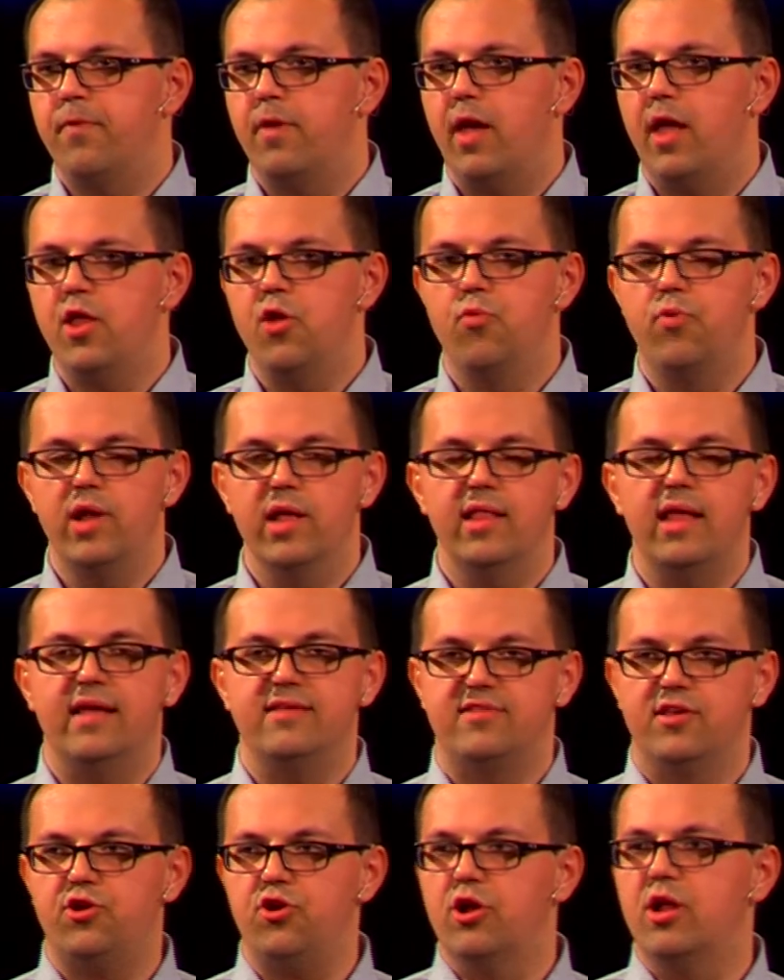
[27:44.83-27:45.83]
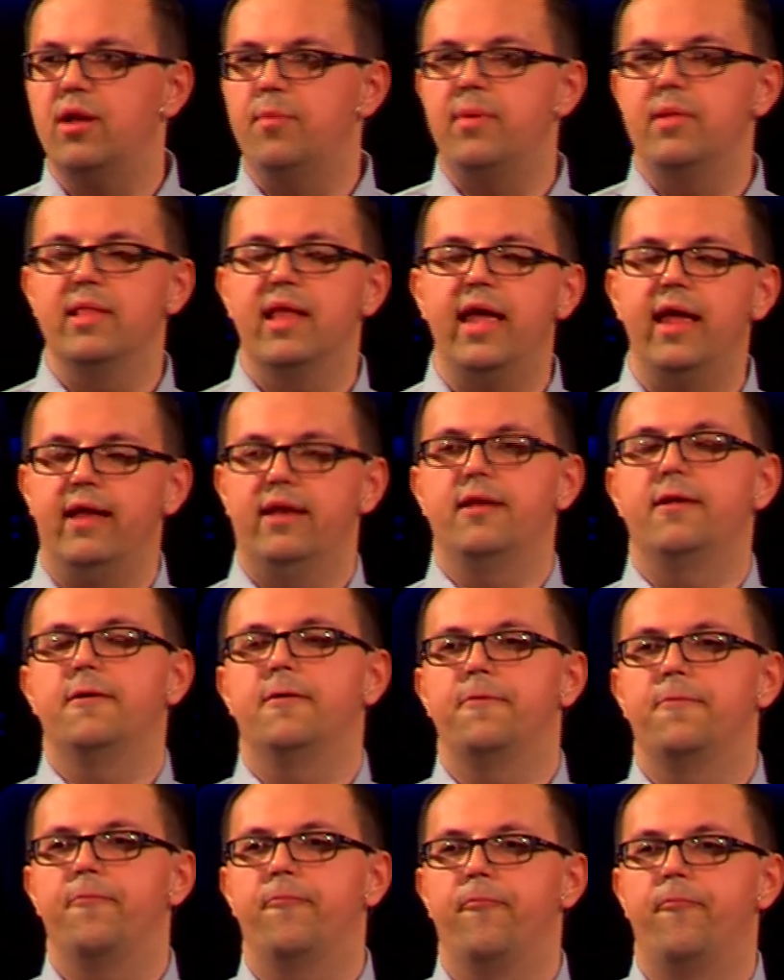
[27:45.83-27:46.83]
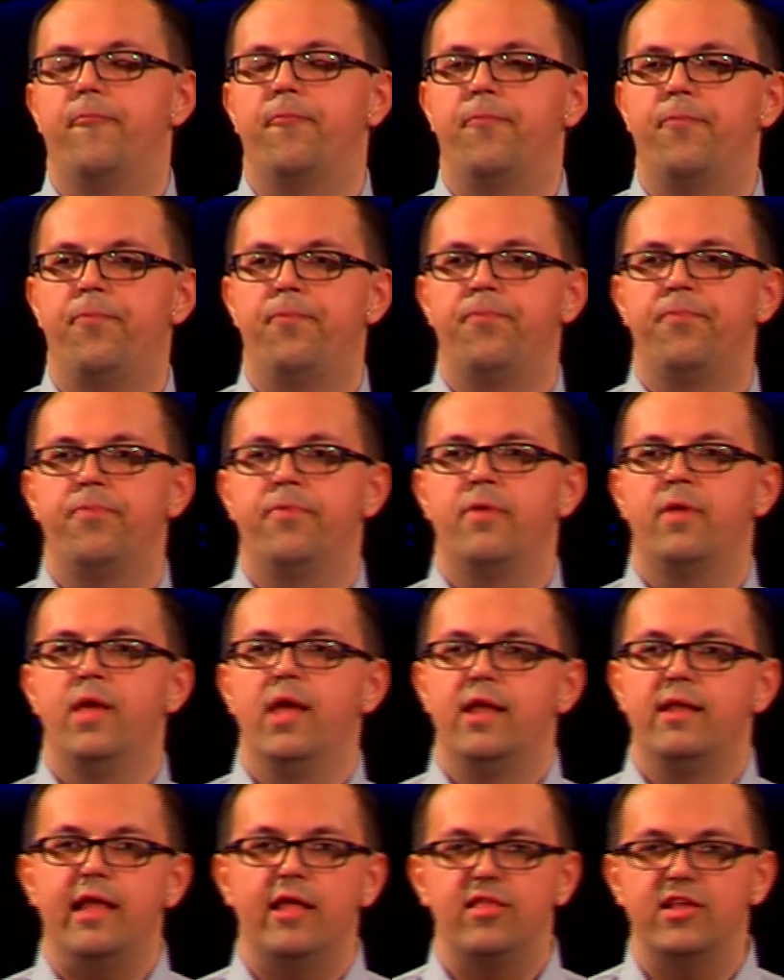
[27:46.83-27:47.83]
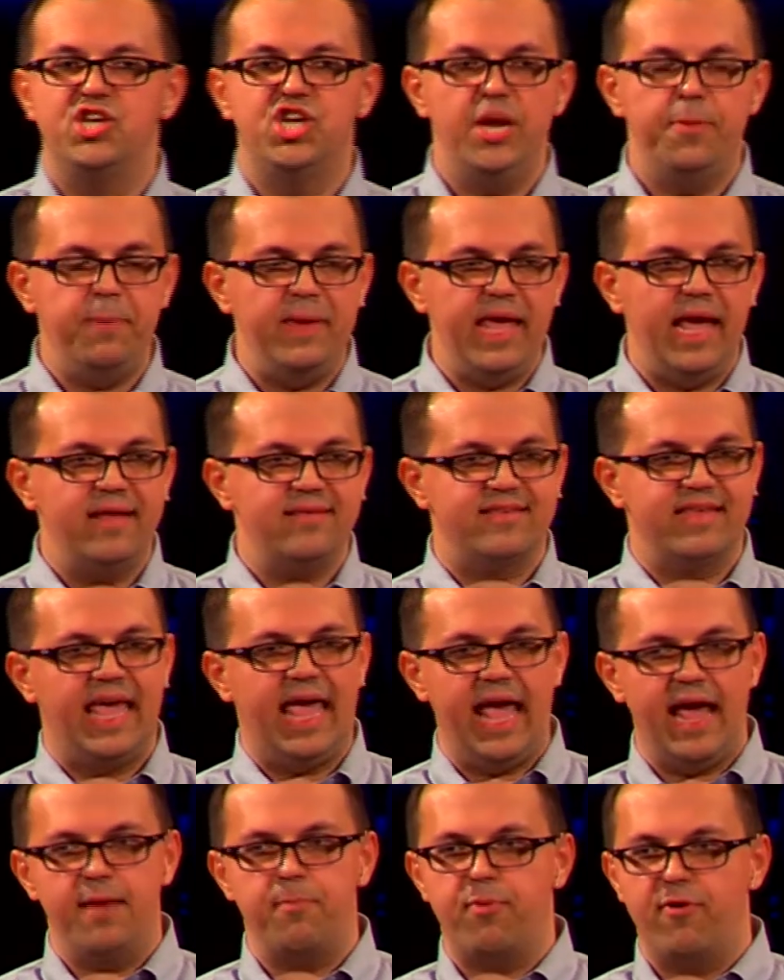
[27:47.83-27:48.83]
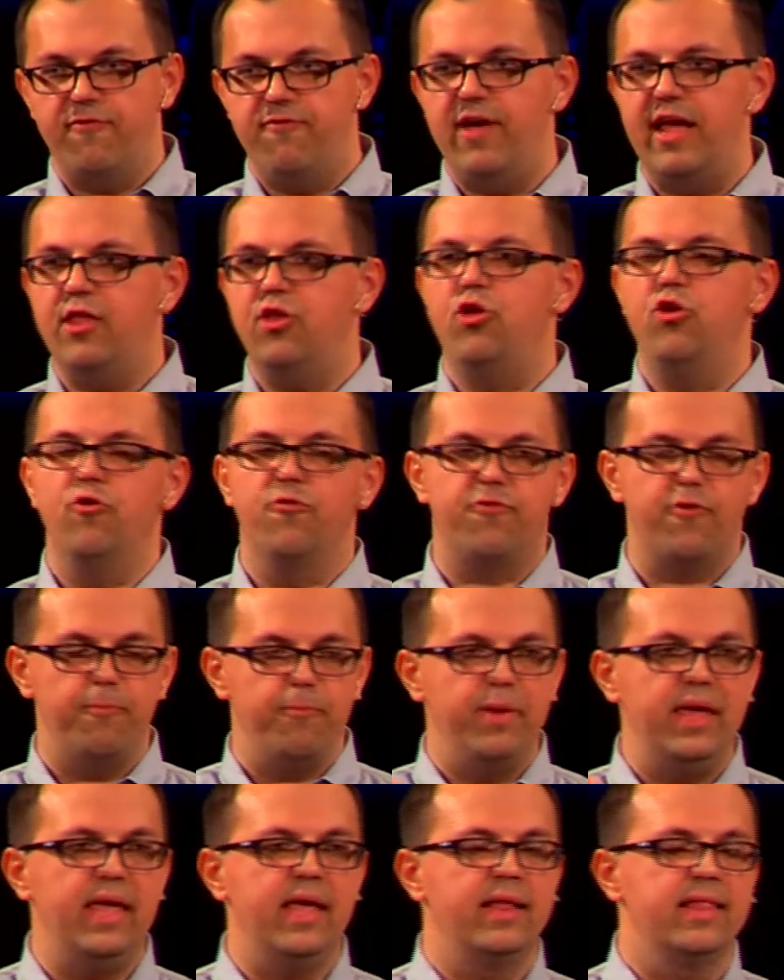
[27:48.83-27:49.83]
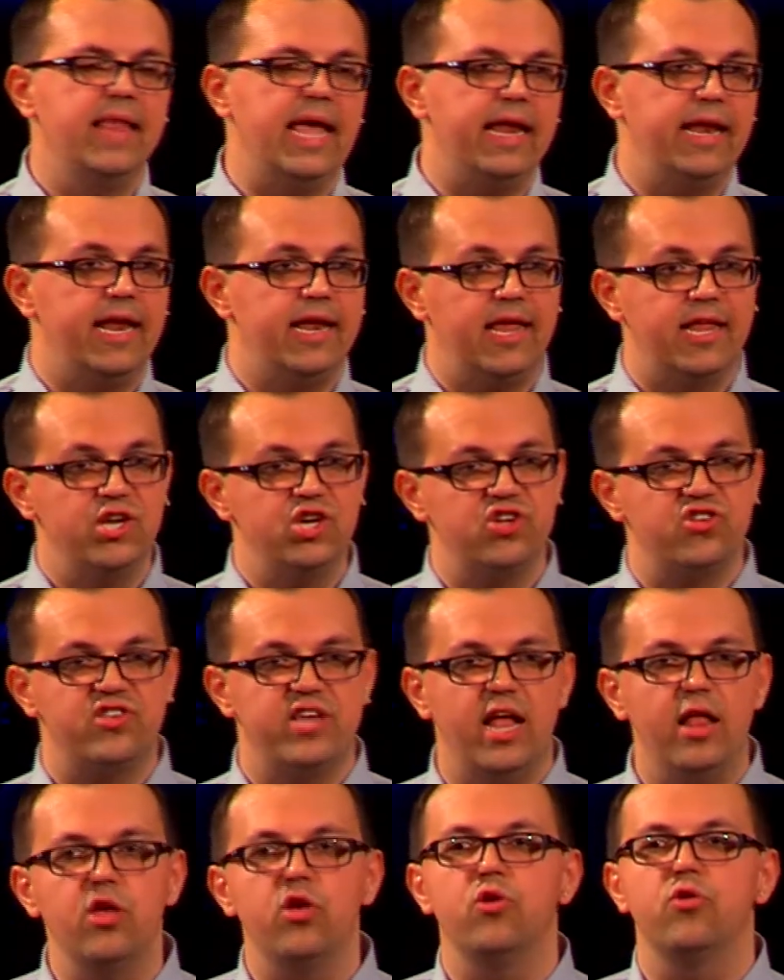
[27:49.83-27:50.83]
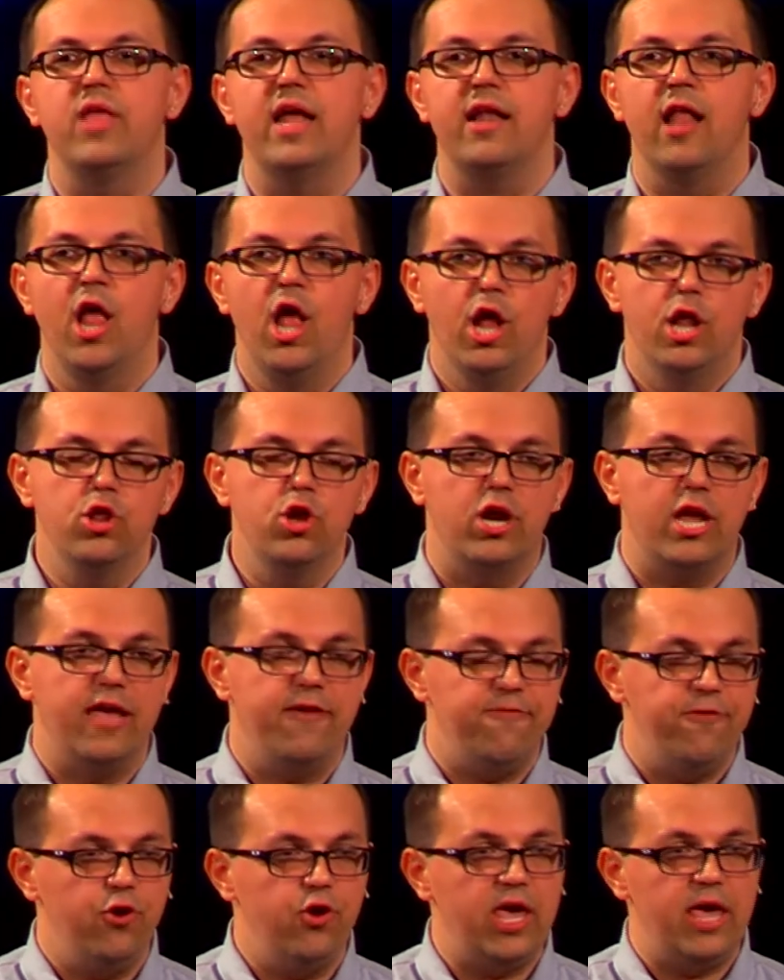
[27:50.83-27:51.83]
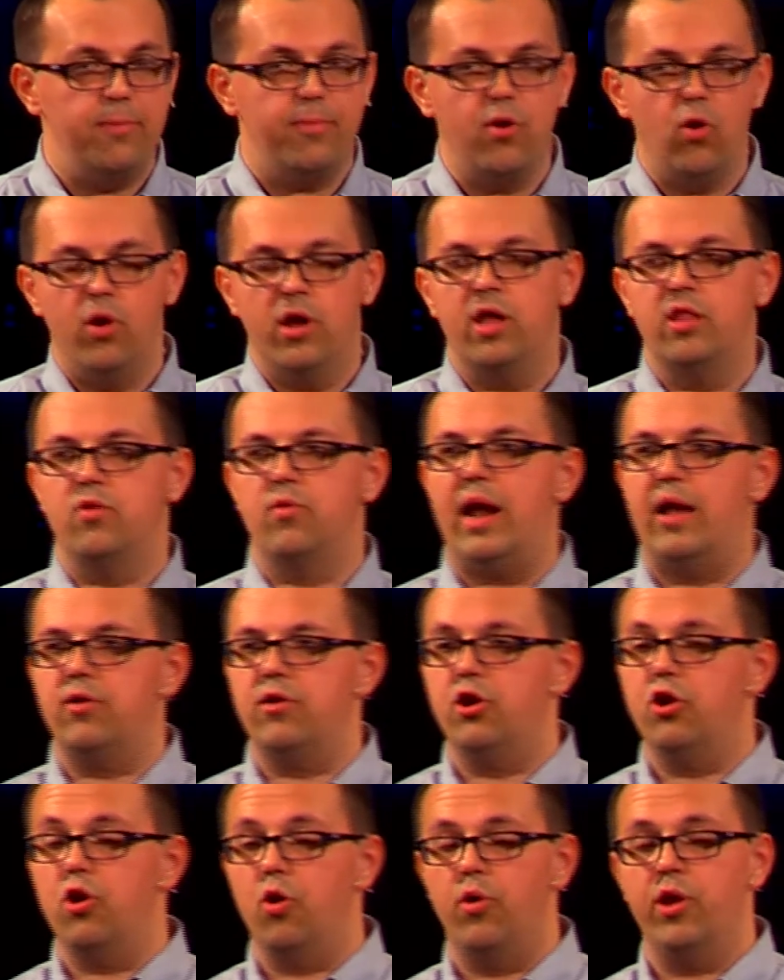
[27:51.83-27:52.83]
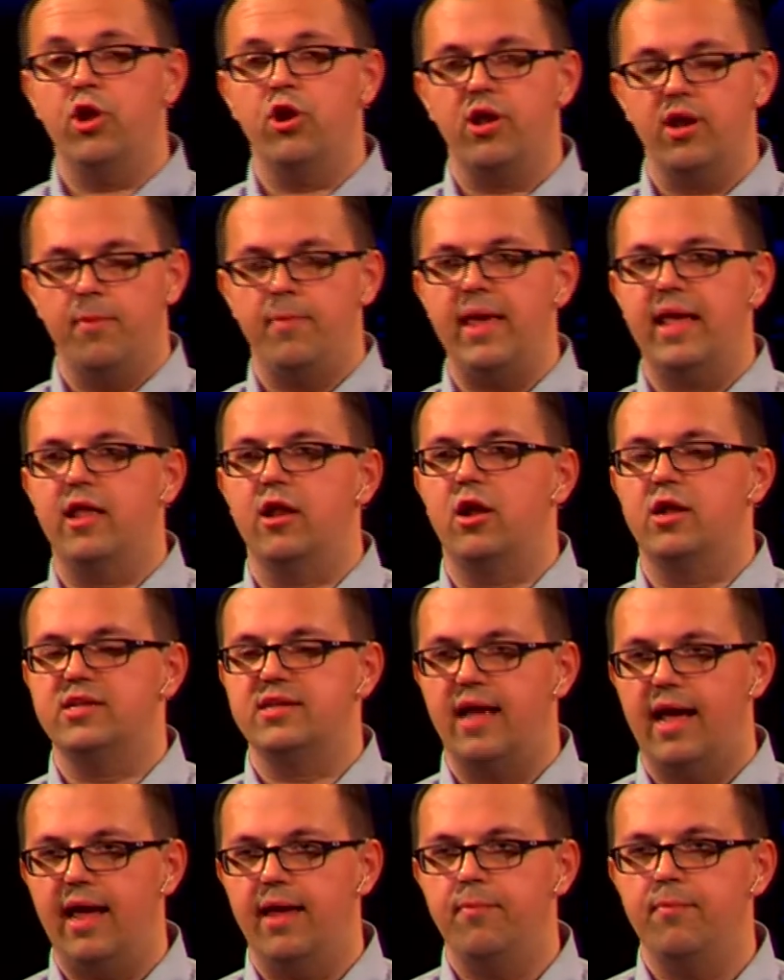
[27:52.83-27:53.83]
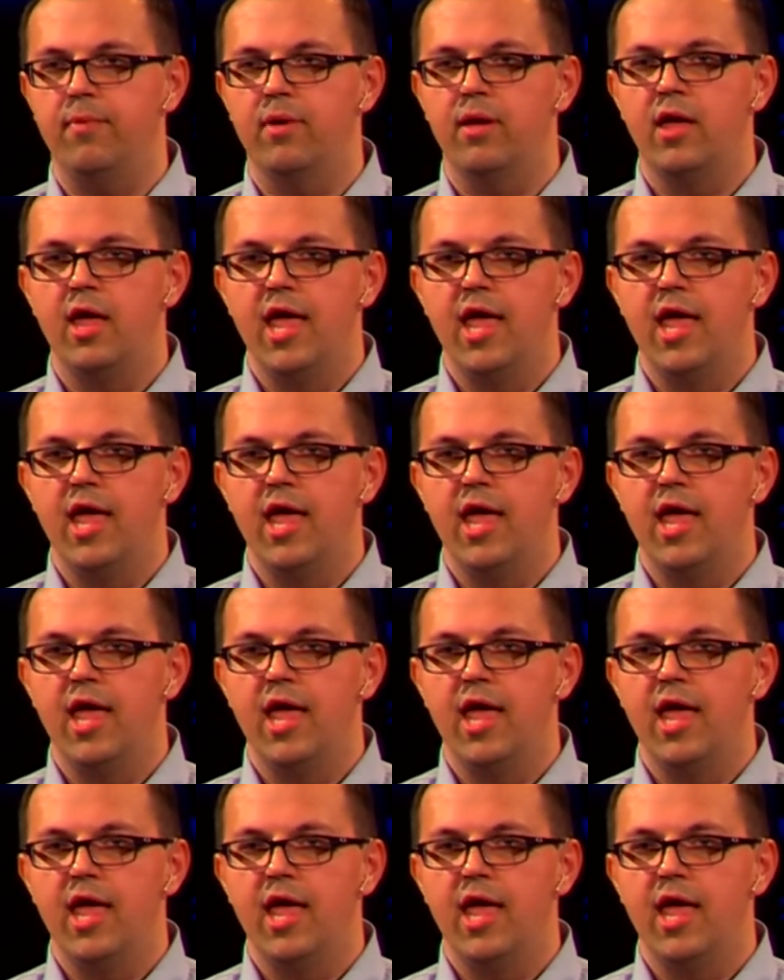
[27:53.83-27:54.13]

And you realize that you're going to be late. Now, the GPS can't prevent you from being late. It can just tell you that, look, if you keep going on the route you're going to make it on time.